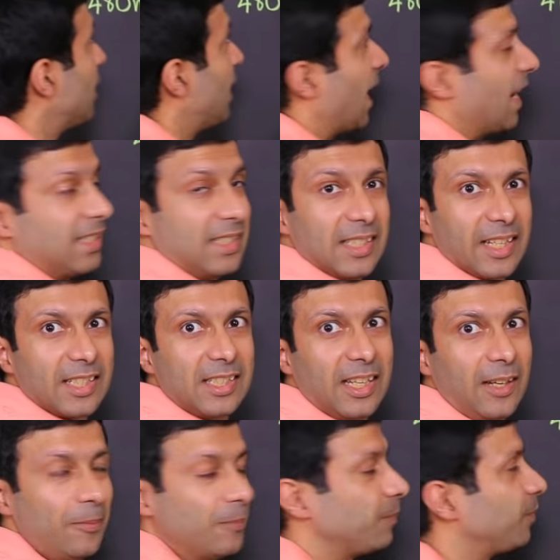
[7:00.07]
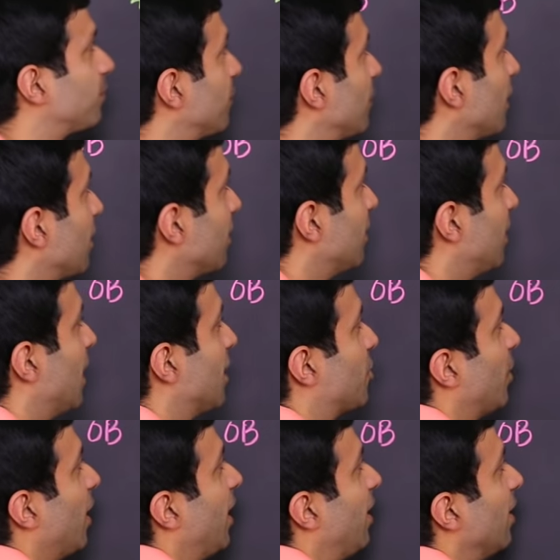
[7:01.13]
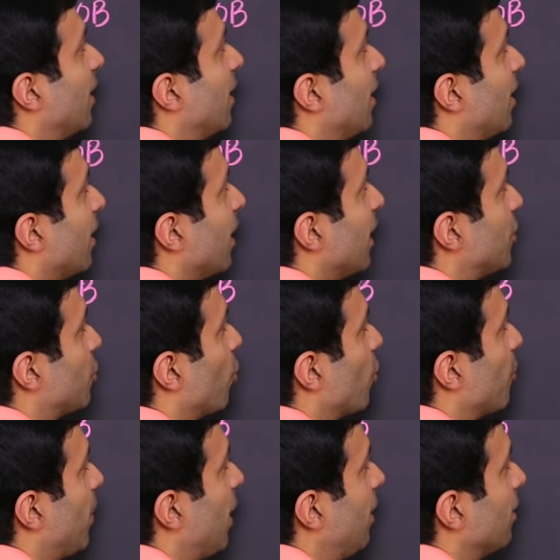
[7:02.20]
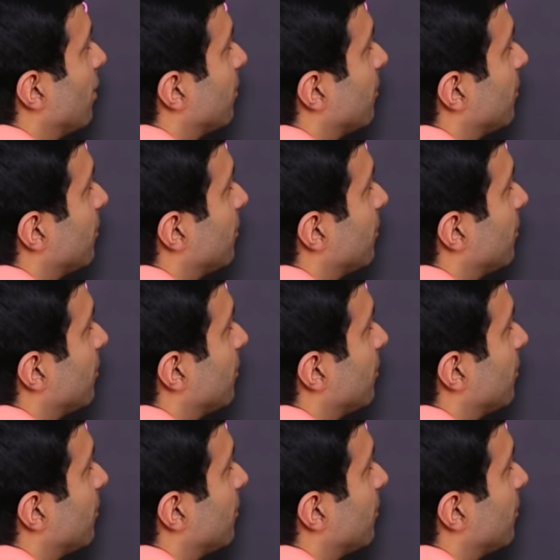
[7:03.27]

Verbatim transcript: tan 60? That's right. It's going to be